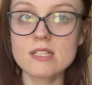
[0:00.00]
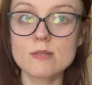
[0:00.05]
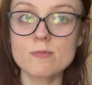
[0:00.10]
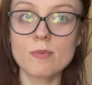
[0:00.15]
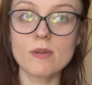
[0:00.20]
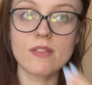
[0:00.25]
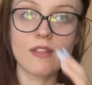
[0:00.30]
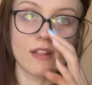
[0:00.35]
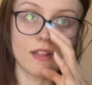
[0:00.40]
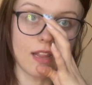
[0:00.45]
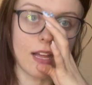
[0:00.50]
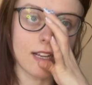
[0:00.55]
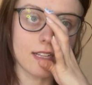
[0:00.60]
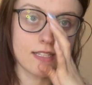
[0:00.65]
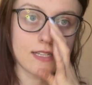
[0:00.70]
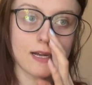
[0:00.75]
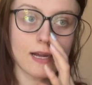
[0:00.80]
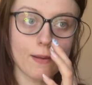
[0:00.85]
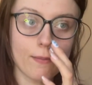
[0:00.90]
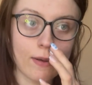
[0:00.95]
But then last
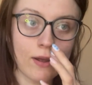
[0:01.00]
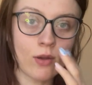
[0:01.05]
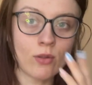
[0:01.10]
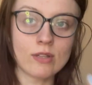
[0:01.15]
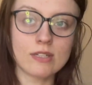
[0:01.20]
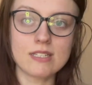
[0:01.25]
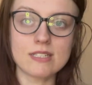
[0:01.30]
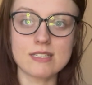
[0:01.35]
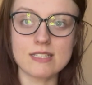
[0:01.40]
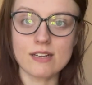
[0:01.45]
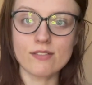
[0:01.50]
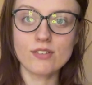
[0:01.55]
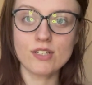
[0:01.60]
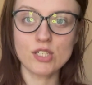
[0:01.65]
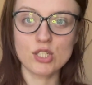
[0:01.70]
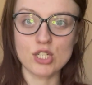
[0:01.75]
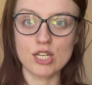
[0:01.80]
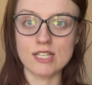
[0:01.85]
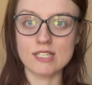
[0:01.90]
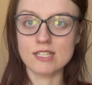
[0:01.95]
time I only did 70
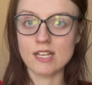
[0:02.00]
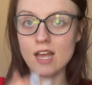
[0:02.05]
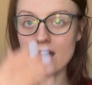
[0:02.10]
chains.